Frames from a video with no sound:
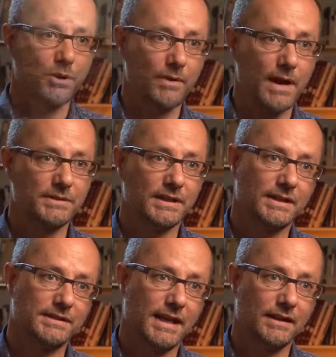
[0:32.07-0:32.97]
programs at the
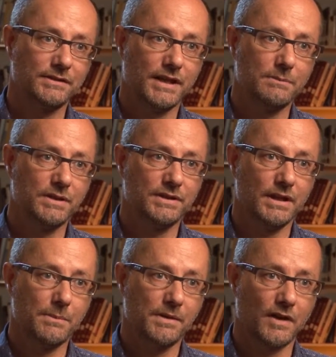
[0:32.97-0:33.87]
San Jose
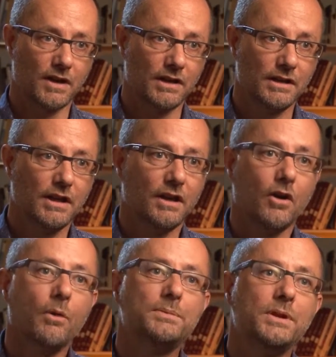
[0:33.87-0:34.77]
Museum of Art
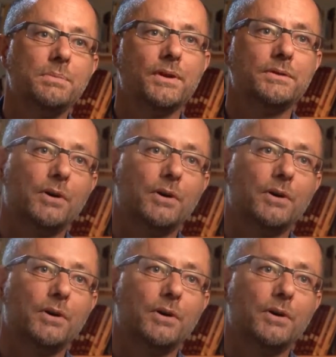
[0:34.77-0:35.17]
hope to build